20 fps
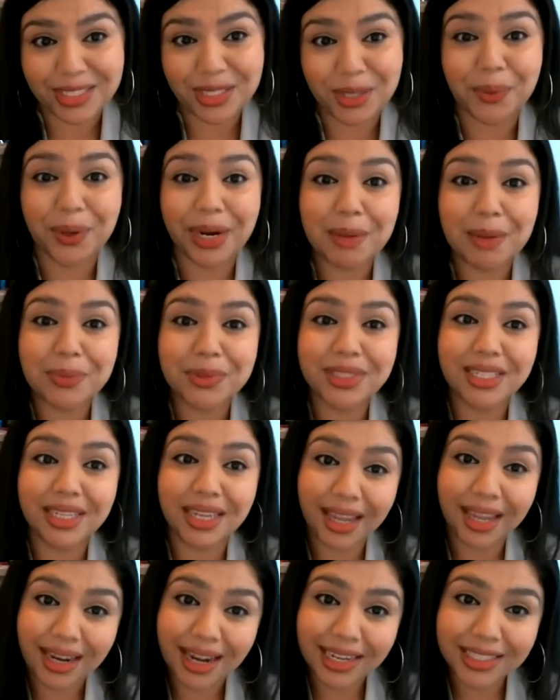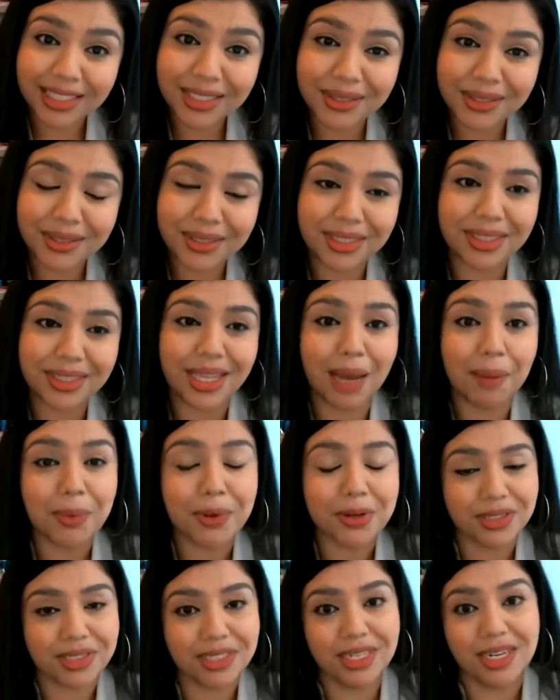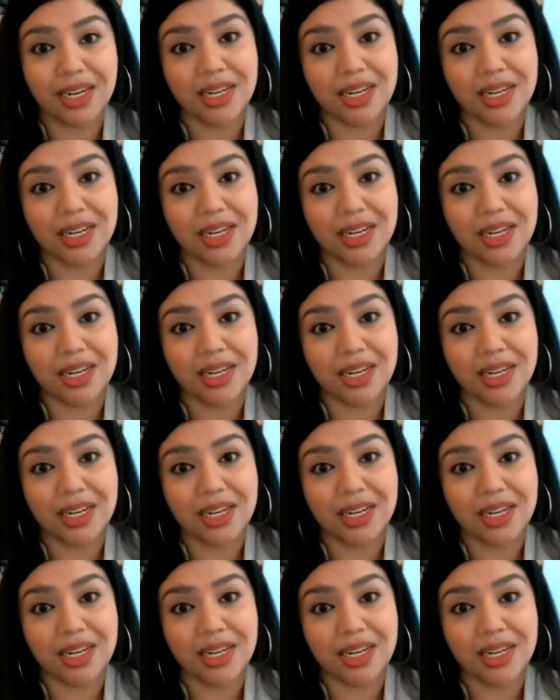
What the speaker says: So we're able to connect students to that person